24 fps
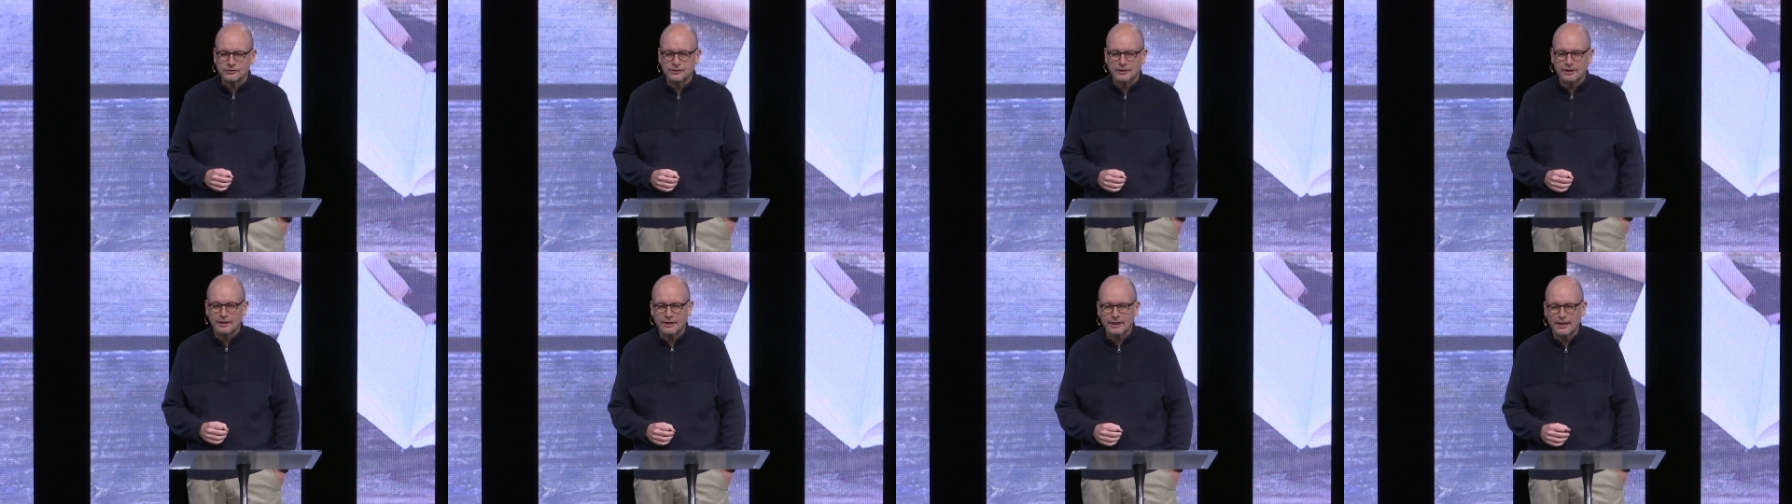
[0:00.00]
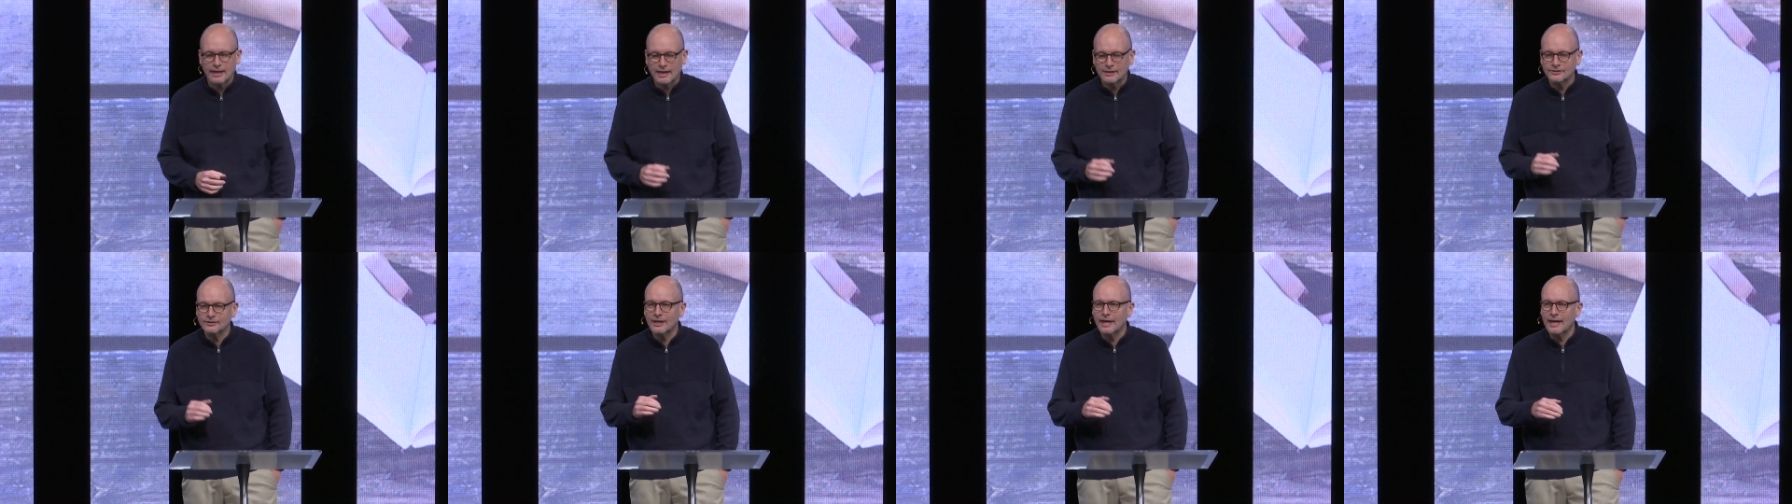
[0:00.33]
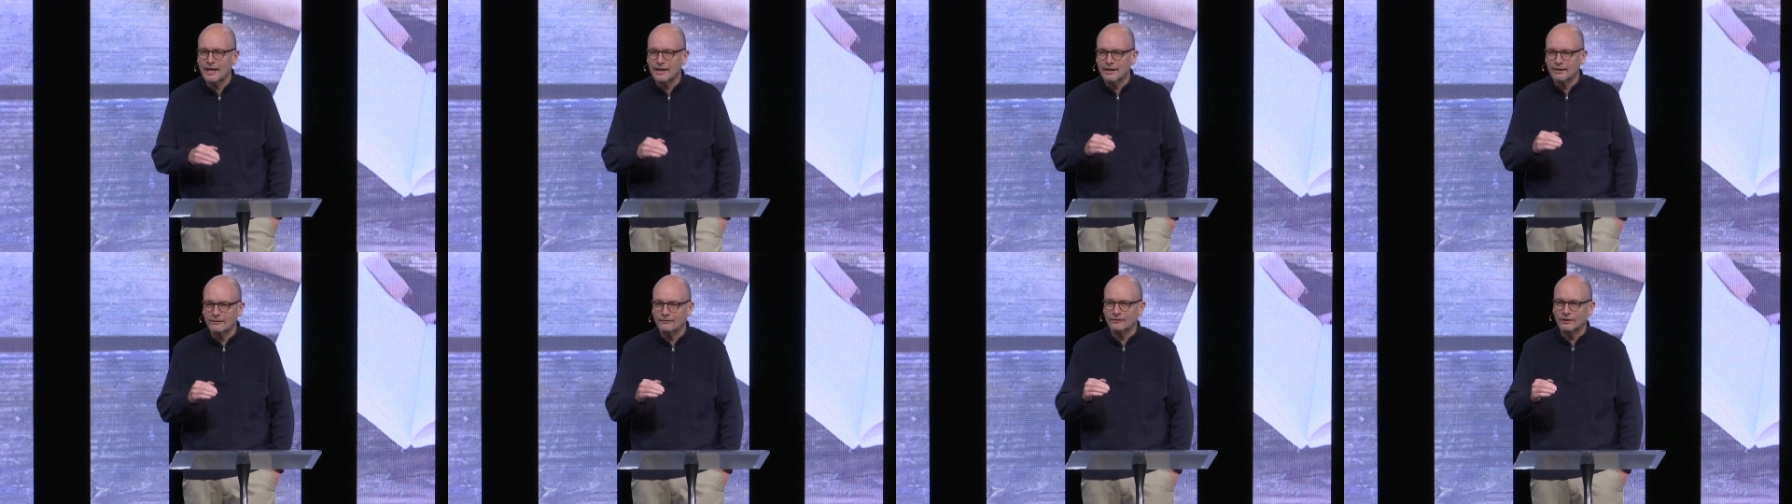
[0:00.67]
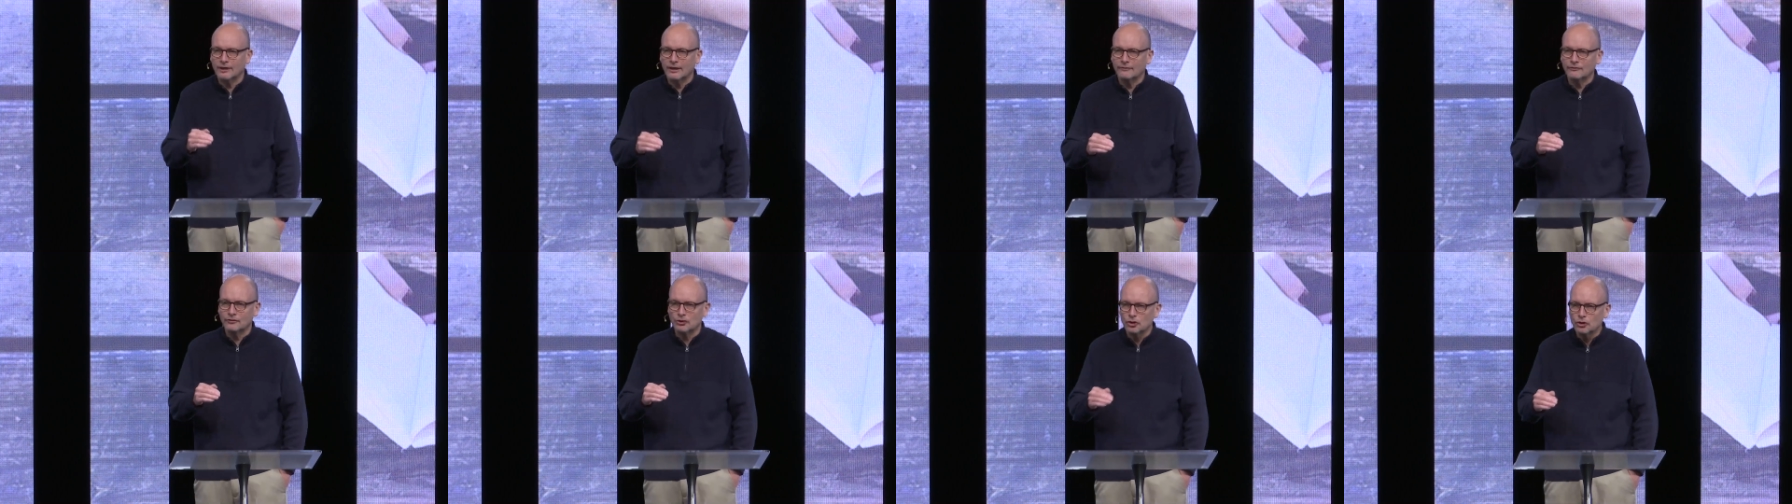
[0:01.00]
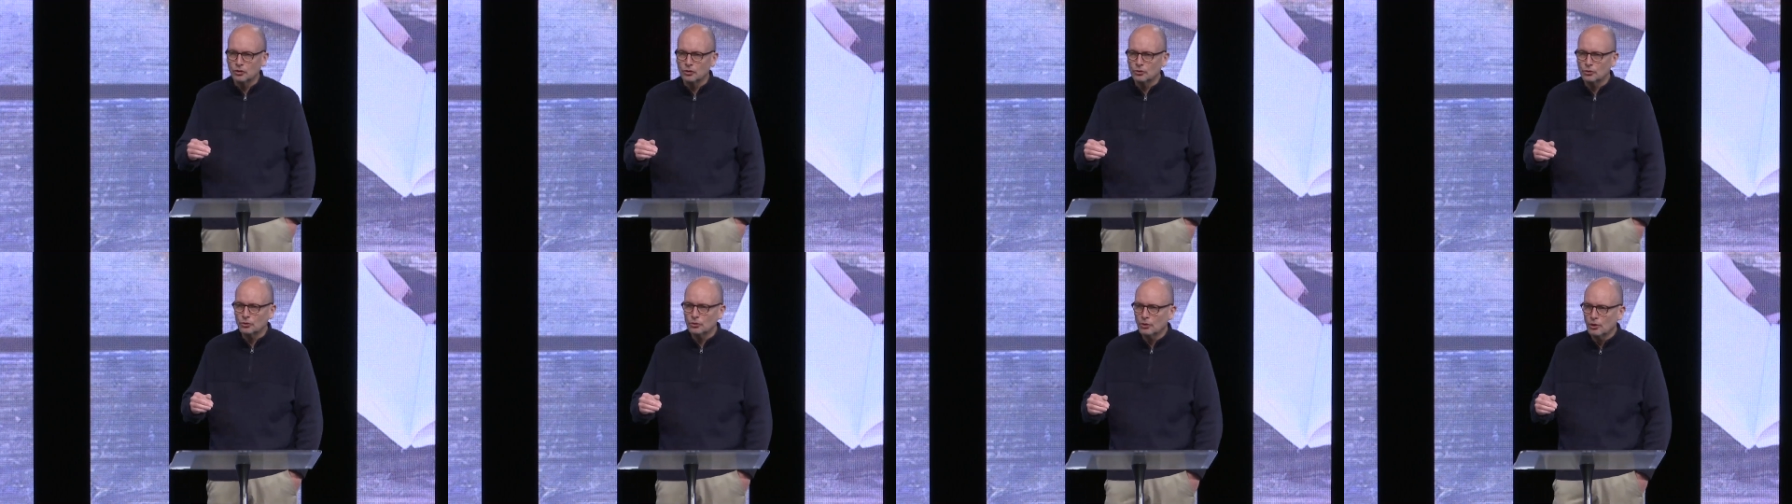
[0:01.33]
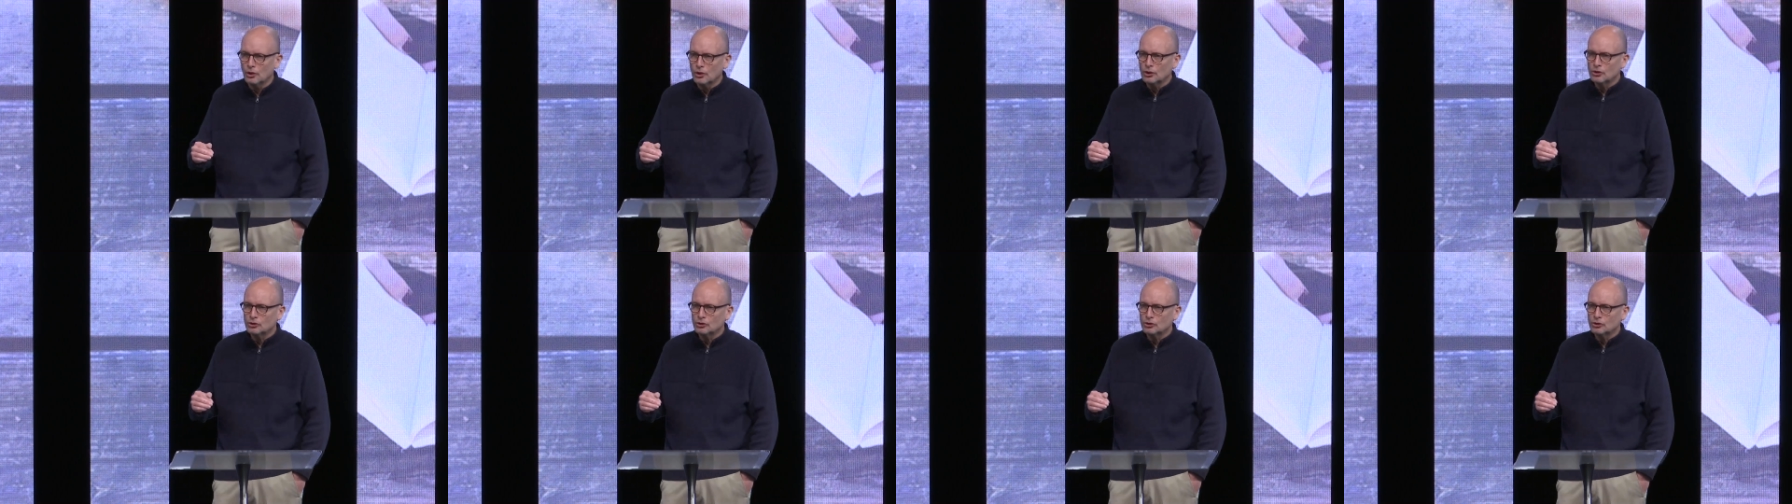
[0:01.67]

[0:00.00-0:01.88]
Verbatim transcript: said, As I have loved you,